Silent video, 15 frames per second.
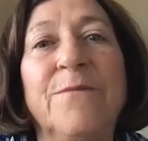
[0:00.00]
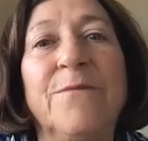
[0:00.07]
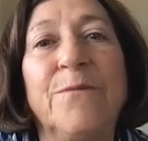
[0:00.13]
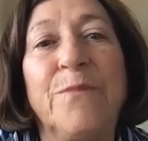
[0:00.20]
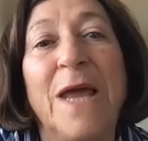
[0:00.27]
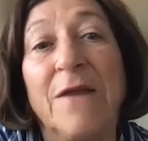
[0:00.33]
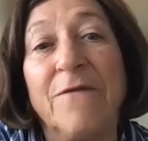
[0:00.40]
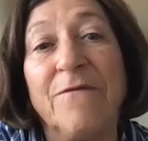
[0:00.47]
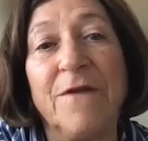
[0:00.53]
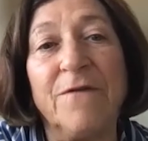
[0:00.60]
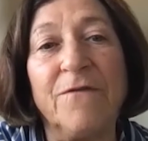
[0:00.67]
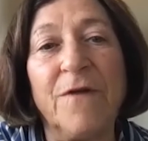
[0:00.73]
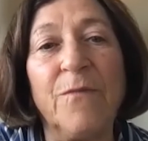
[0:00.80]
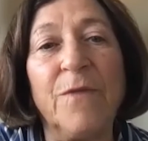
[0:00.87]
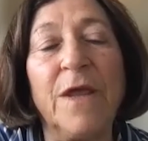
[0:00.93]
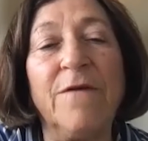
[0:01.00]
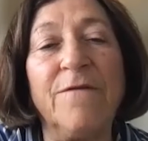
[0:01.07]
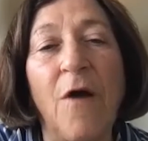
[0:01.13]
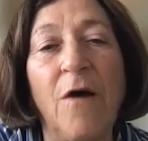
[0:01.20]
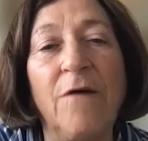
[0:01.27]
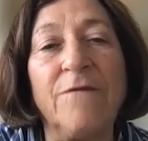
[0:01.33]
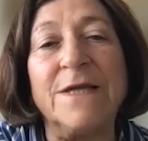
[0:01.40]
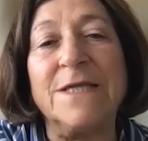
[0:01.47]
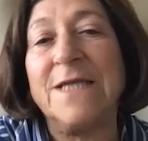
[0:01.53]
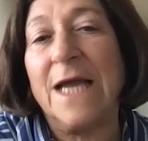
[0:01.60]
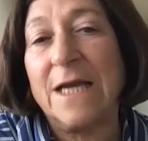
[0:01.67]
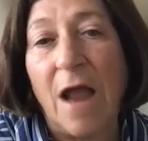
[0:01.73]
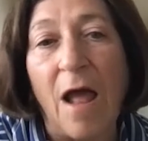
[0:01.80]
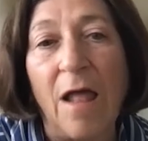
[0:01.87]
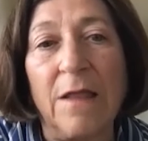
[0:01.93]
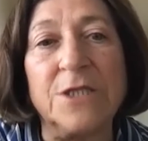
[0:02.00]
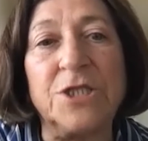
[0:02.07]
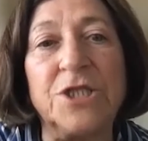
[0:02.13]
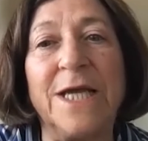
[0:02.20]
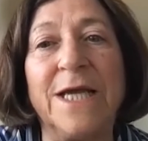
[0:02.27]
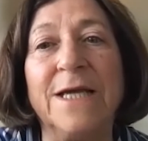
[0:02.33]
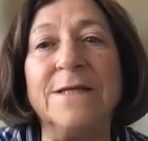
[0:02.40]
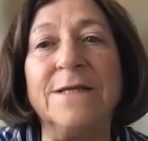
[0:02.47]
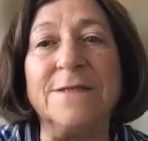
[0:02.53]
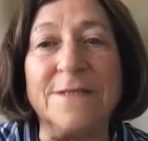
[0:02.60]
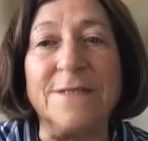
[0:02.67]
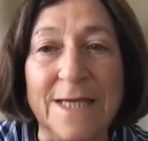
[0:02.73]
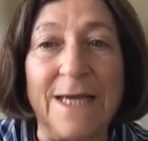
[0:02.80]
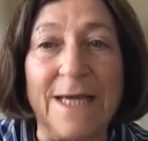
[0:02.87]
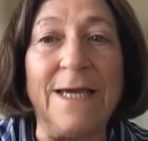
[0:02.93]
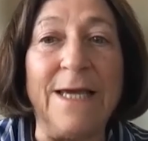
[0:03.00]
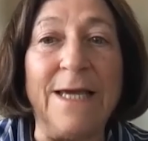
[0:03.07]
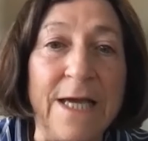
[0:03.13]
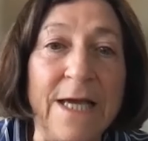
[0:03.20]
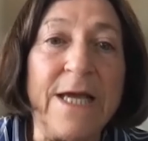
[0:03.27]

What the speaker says: benefit from the evolving technology and see